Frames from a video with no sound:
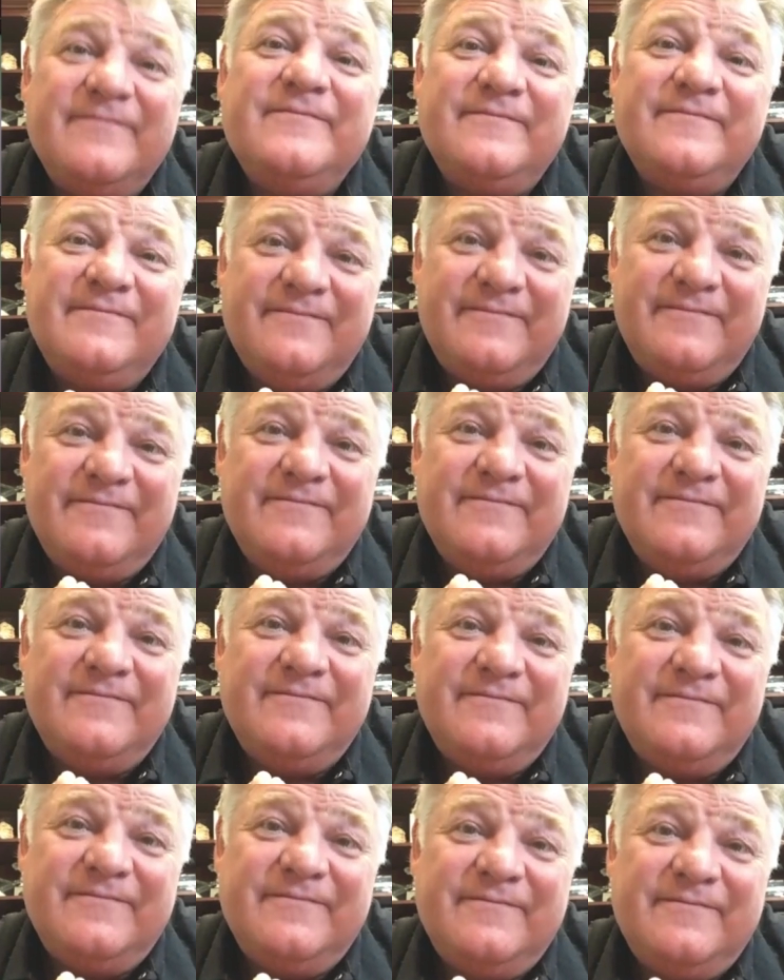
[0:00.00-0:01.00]

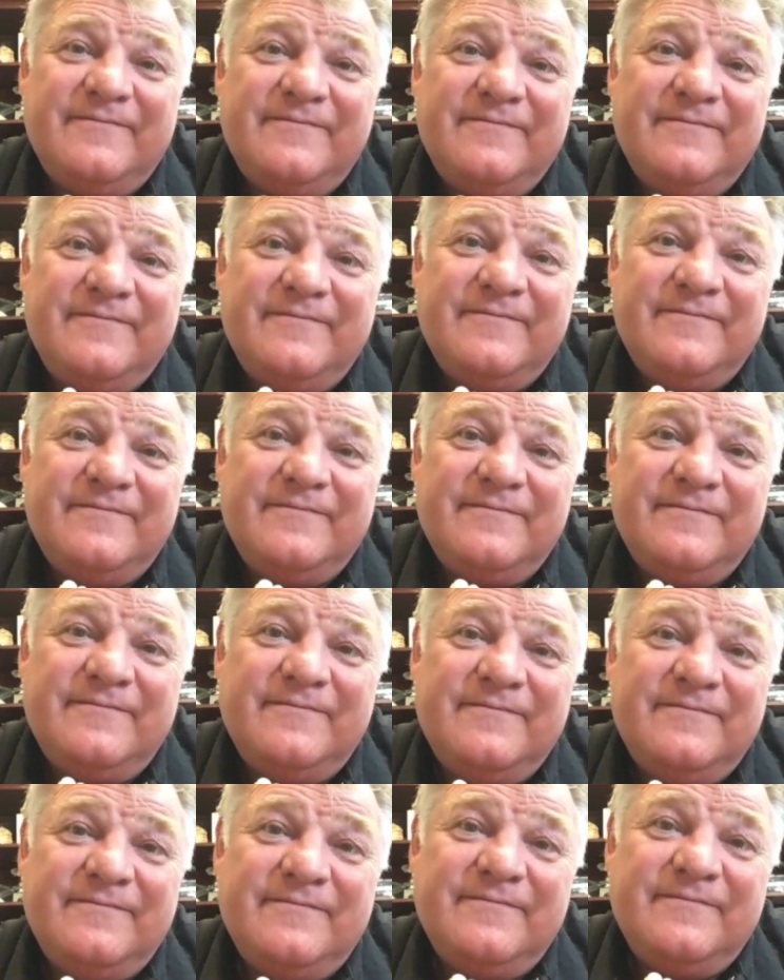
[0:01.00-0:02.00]

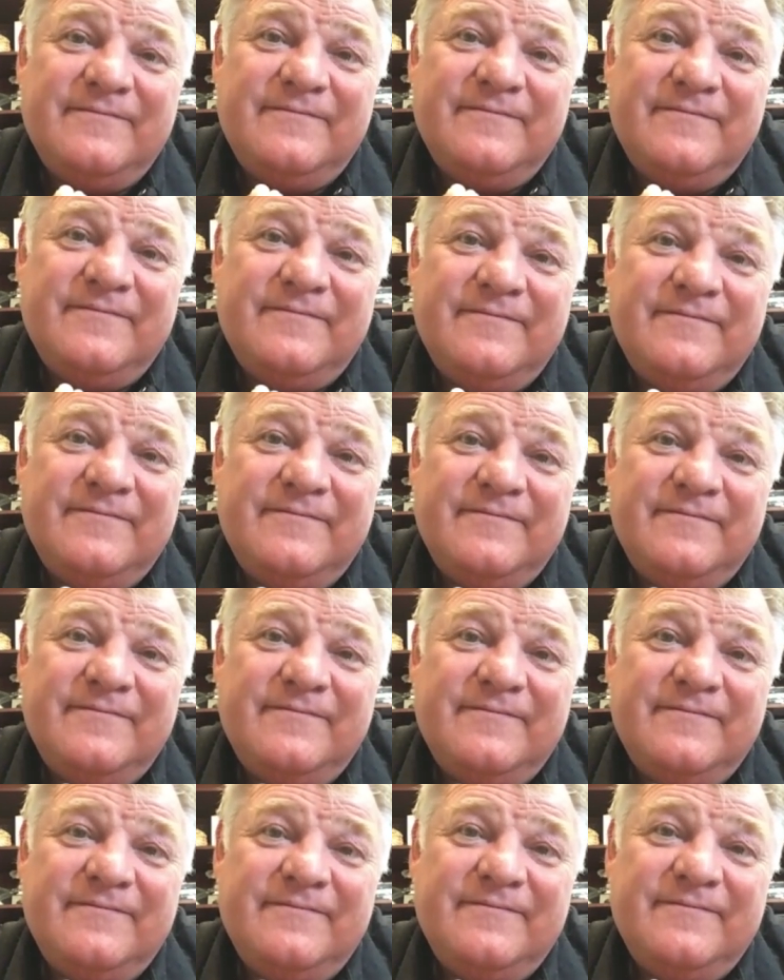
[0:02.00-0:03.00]

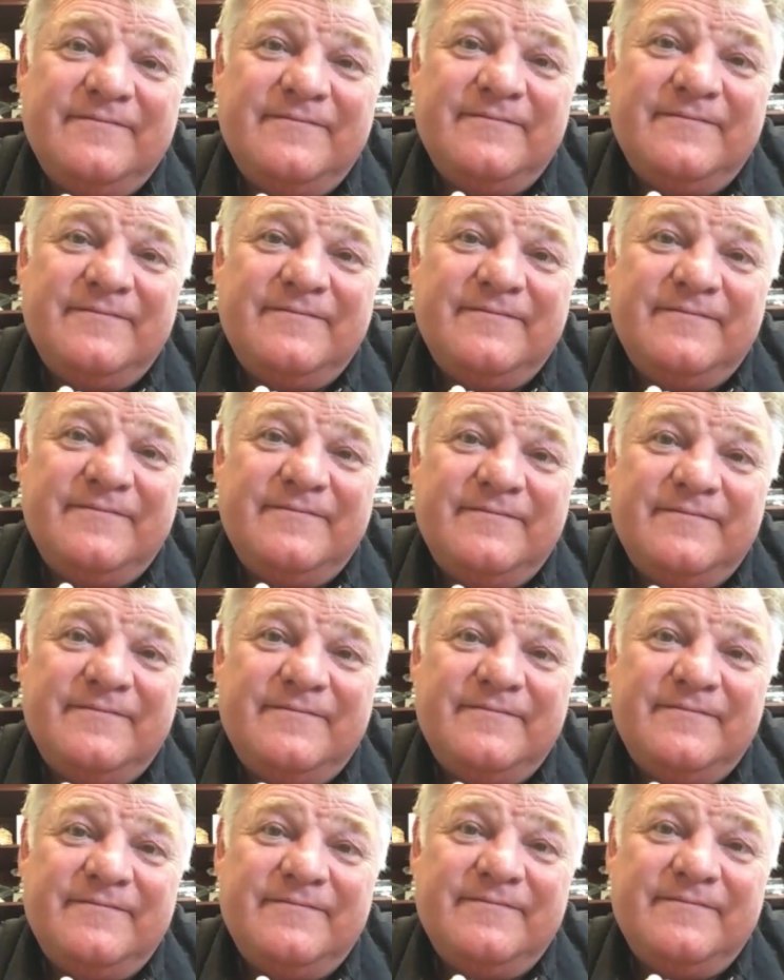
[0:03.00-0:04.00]

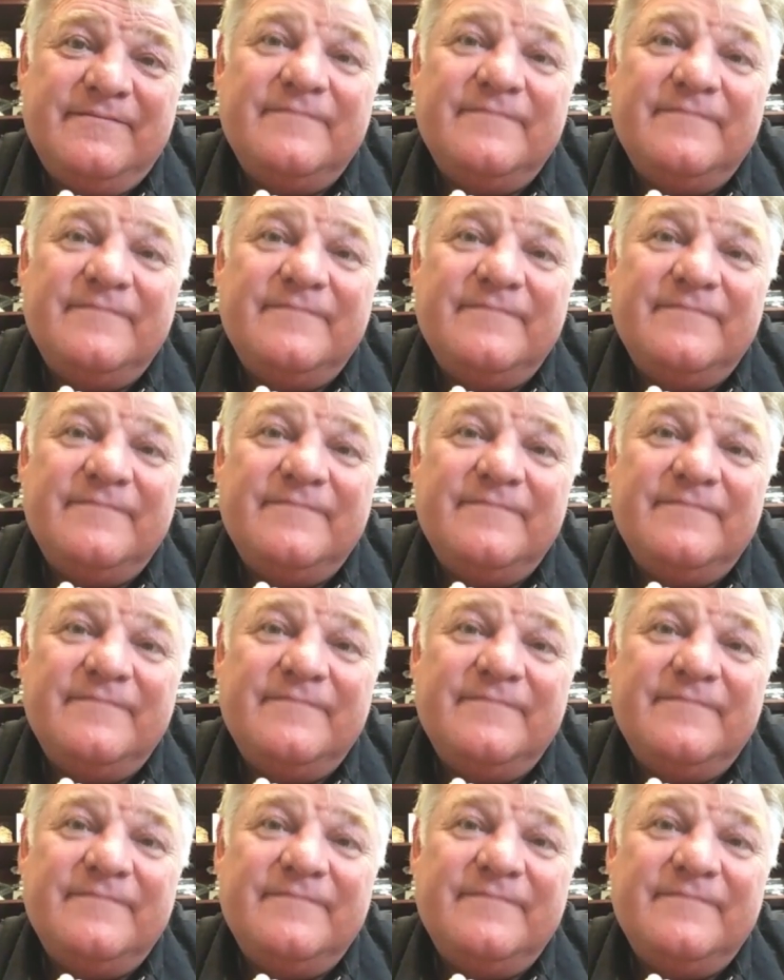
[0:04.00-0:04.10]
(silent)